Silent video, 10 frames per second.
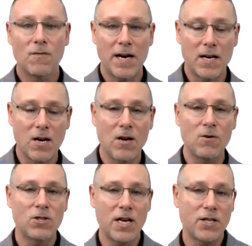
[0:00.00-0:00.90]

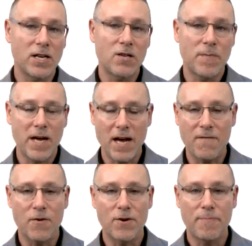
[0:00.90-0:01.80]
code changing its
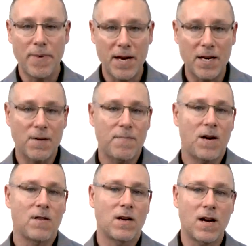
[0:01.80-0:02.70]
behavior depending
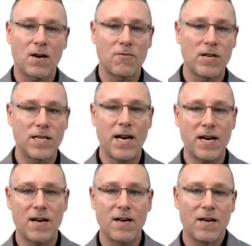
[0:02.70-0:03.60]
upon the concrete
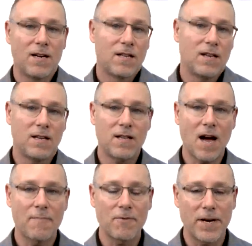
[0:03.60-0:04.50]
data that it's
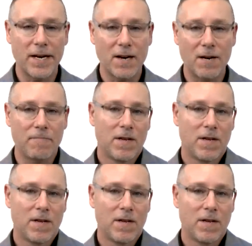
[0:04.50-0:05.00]
operating on.